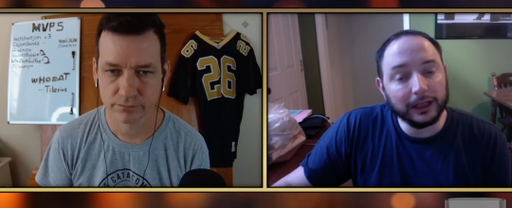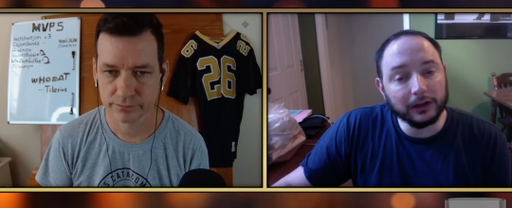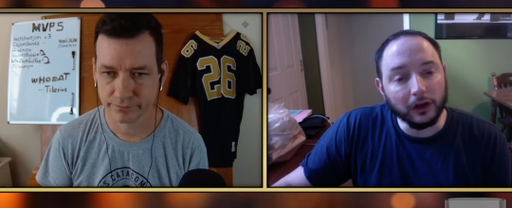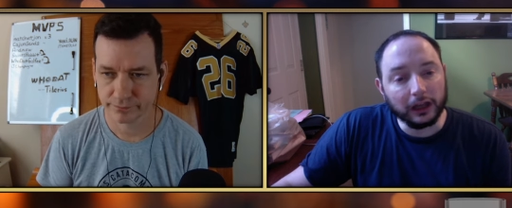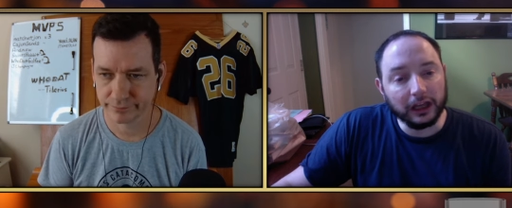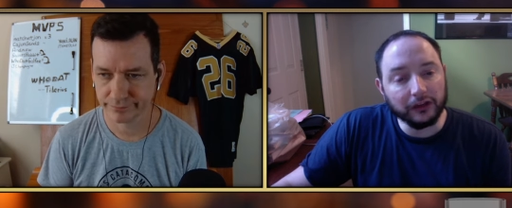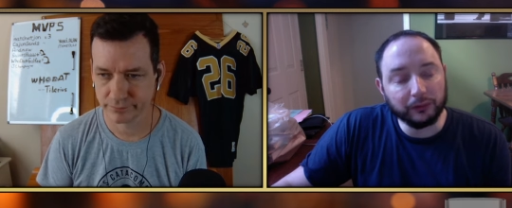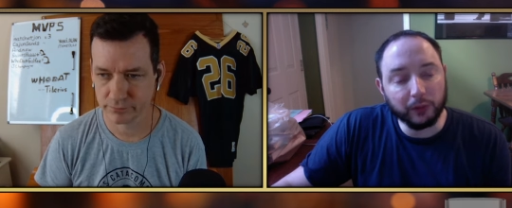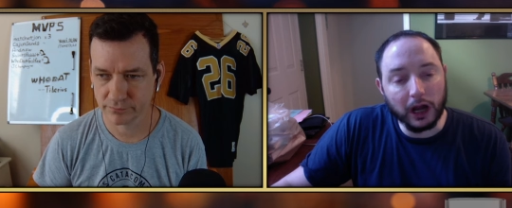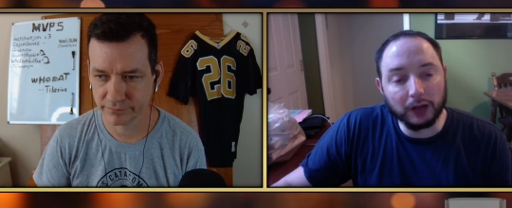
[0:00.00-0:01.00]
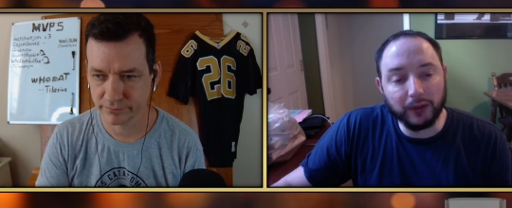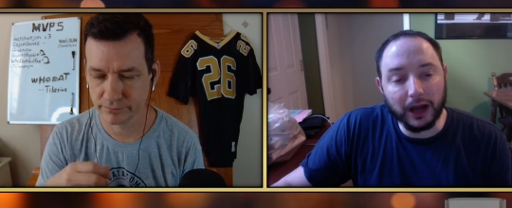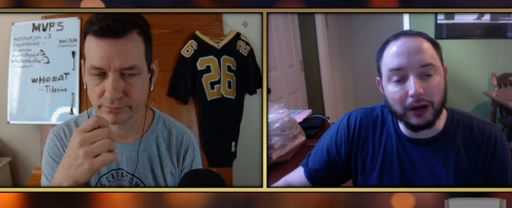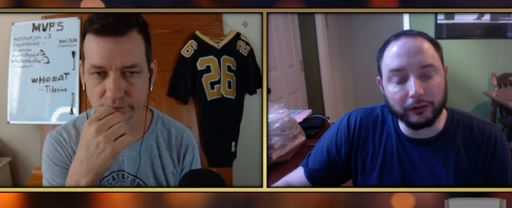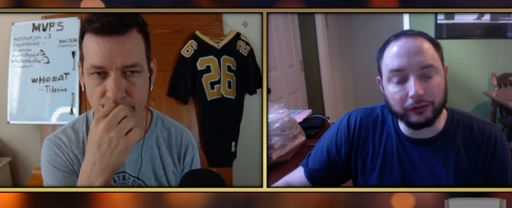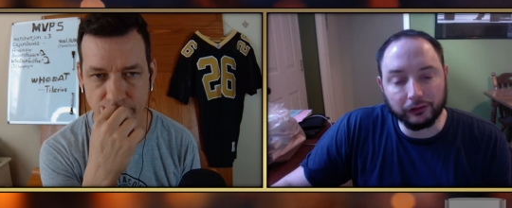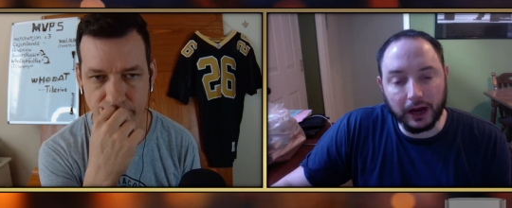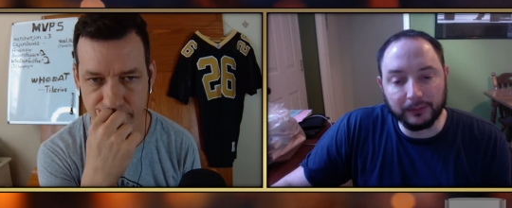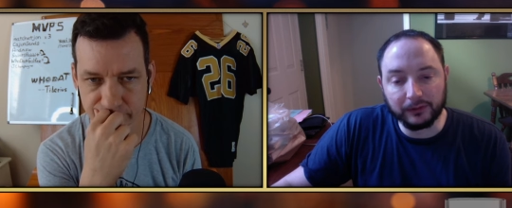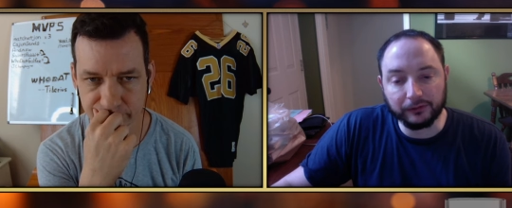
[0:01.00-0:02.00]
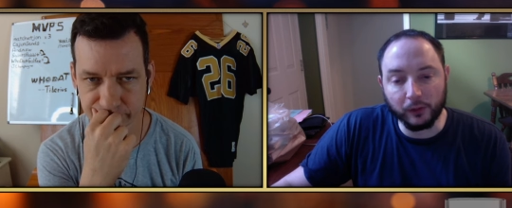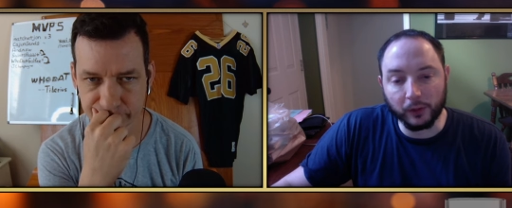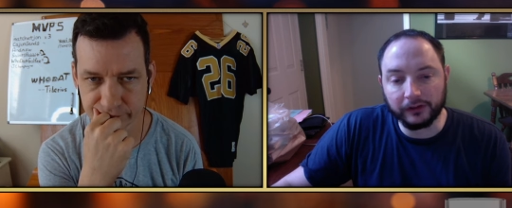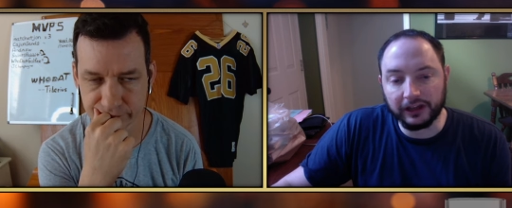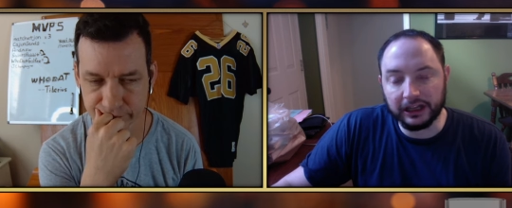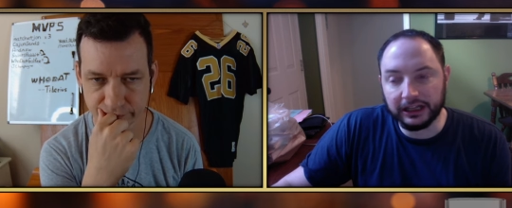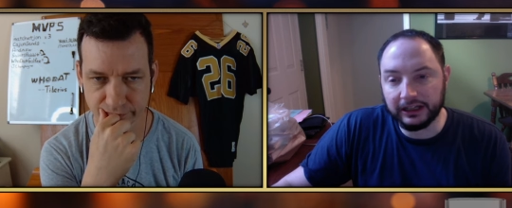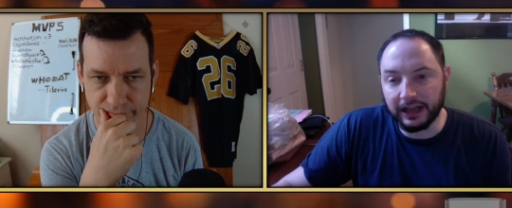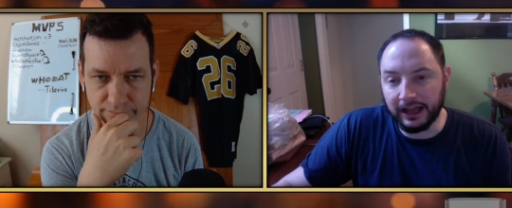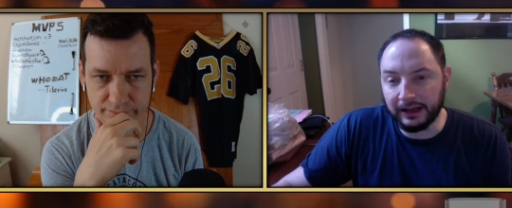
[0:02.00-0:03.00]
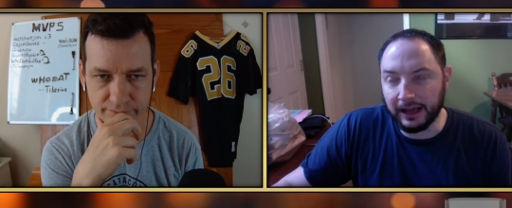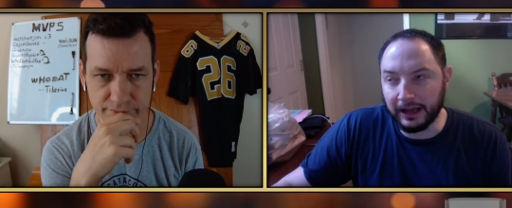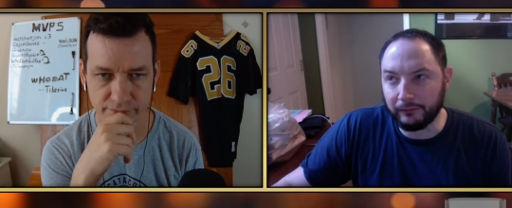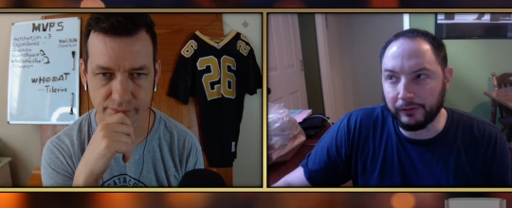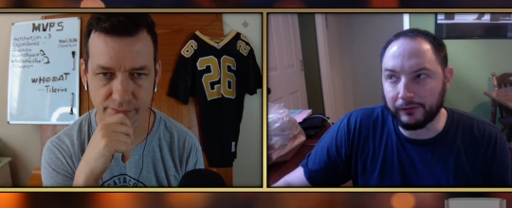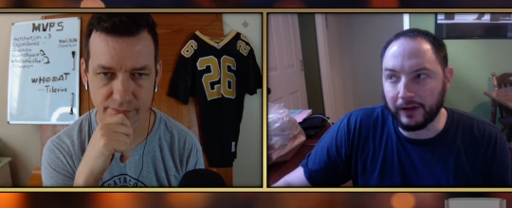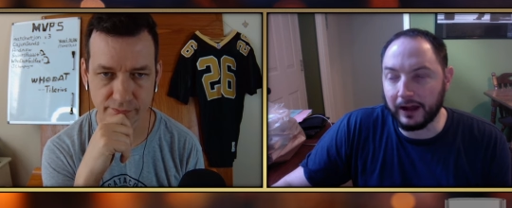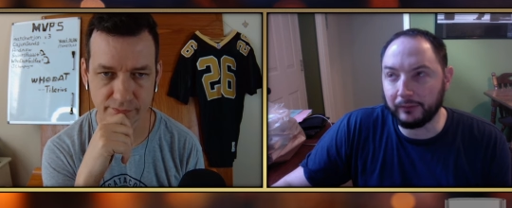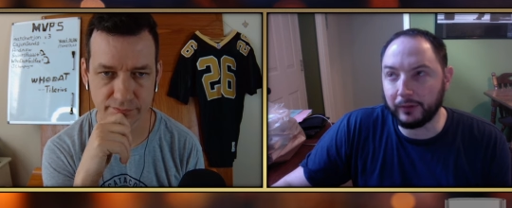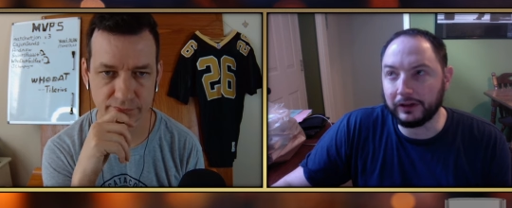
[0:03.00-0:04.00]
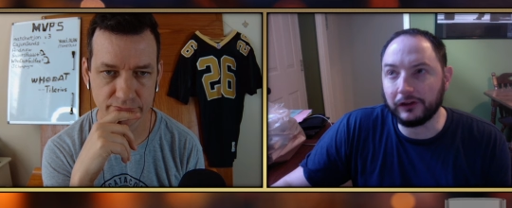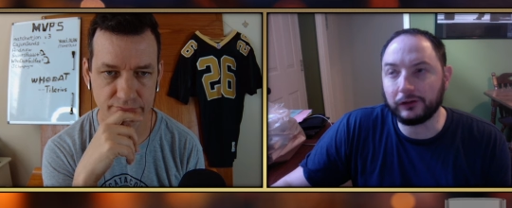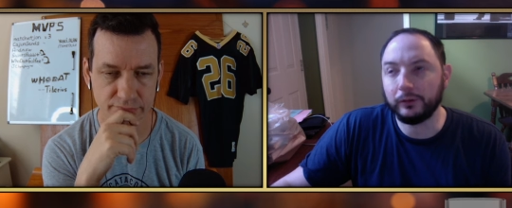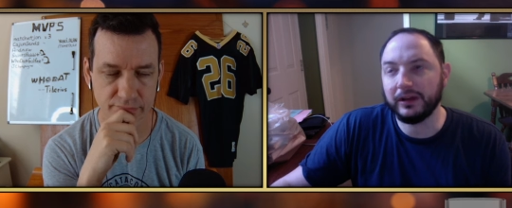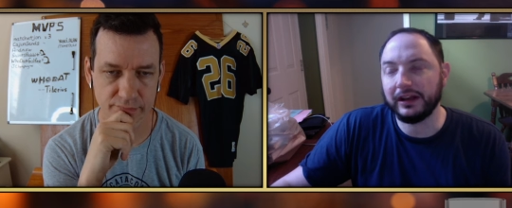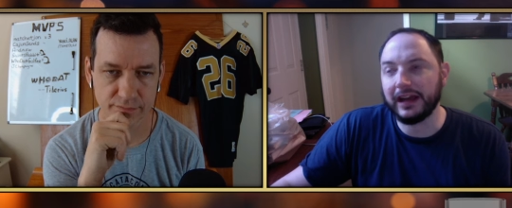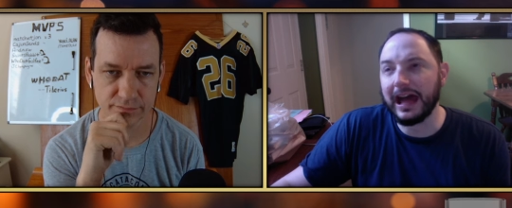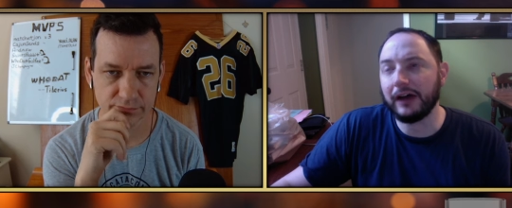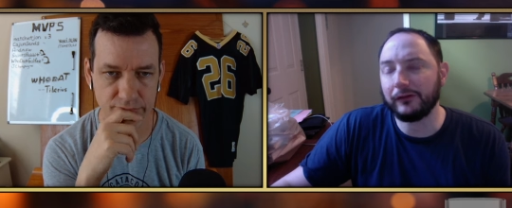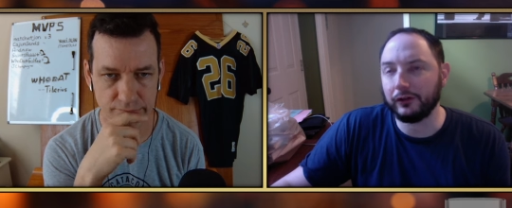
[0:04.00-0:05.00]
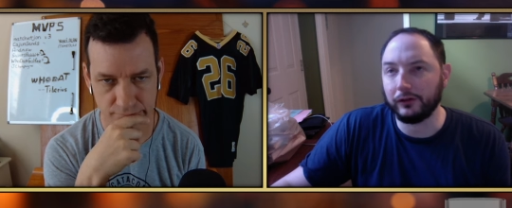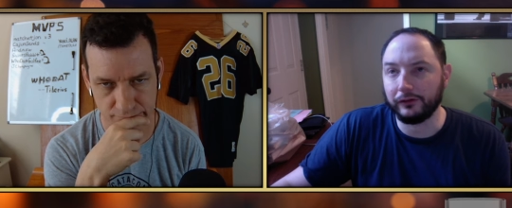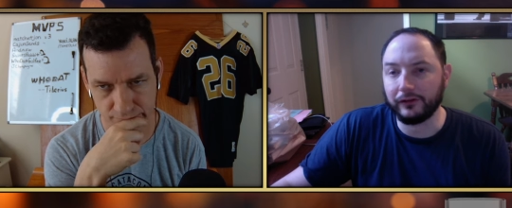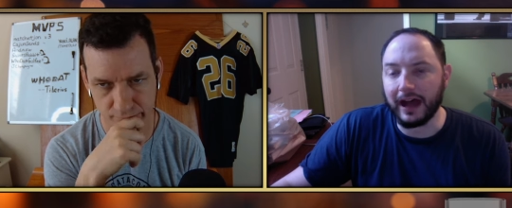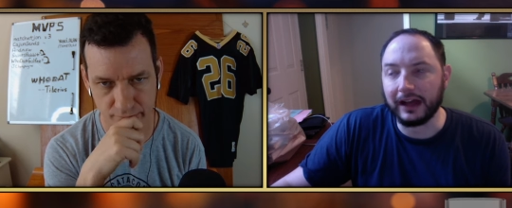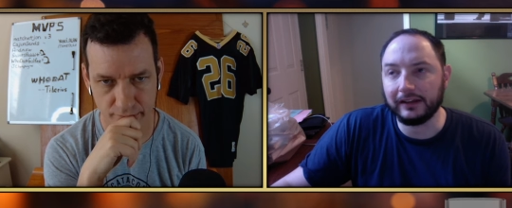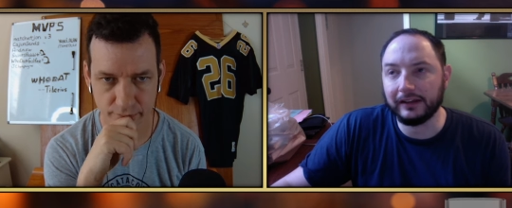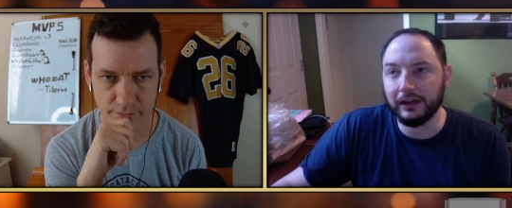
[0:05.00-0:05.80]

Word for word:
Speaker 1: look, if Brock Bowers dropped to 14 and and we fa- but this would be an after the fact.